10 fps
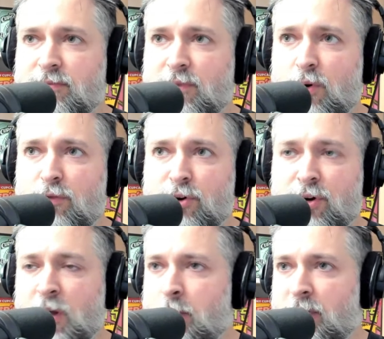over a
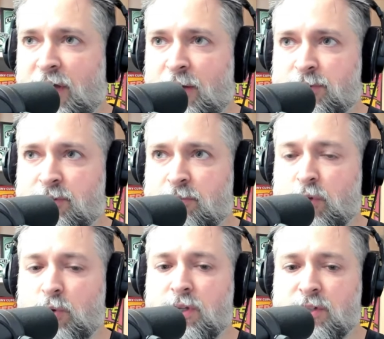couple thousand
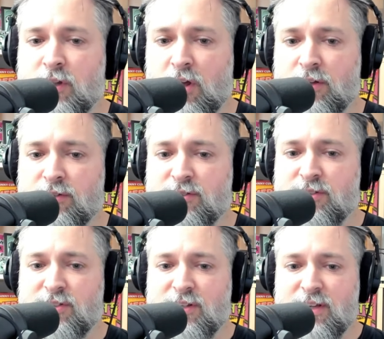beauty
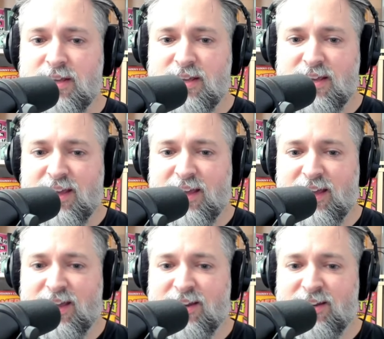salons,
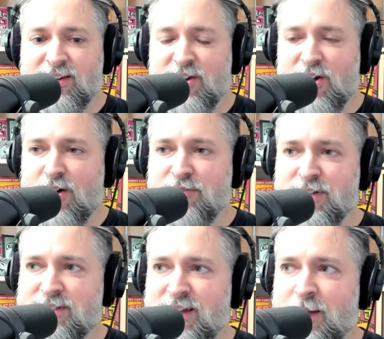and
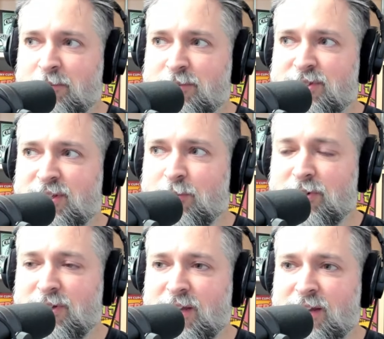oftentimes he
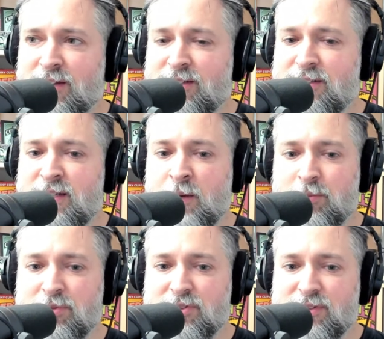would get
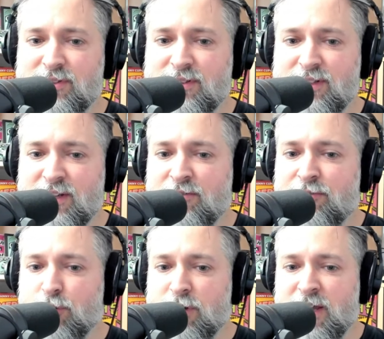tips in
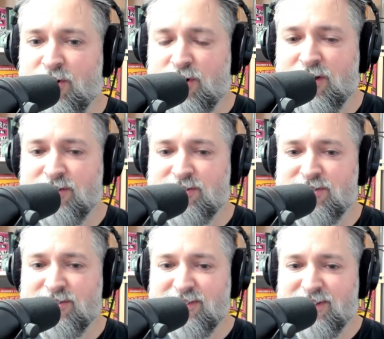free
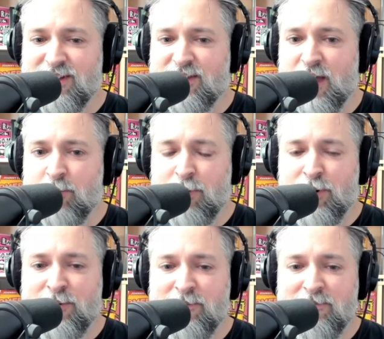haircuts, like that
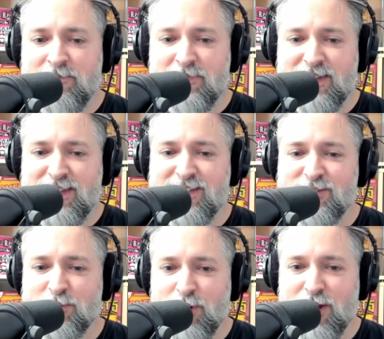perm he
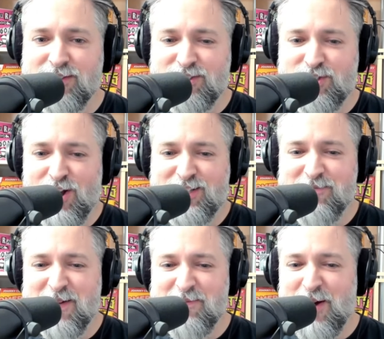shocked
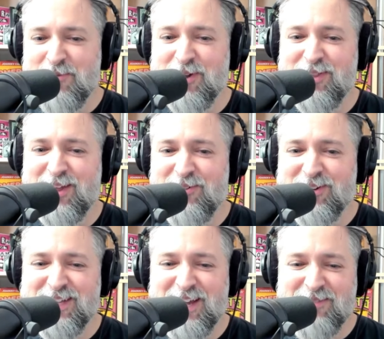my mom with that
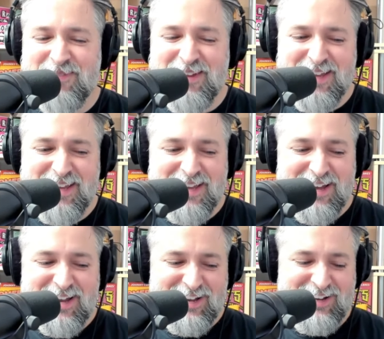one time.
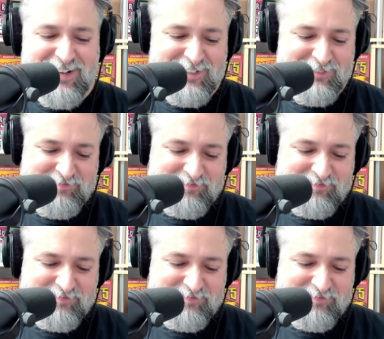So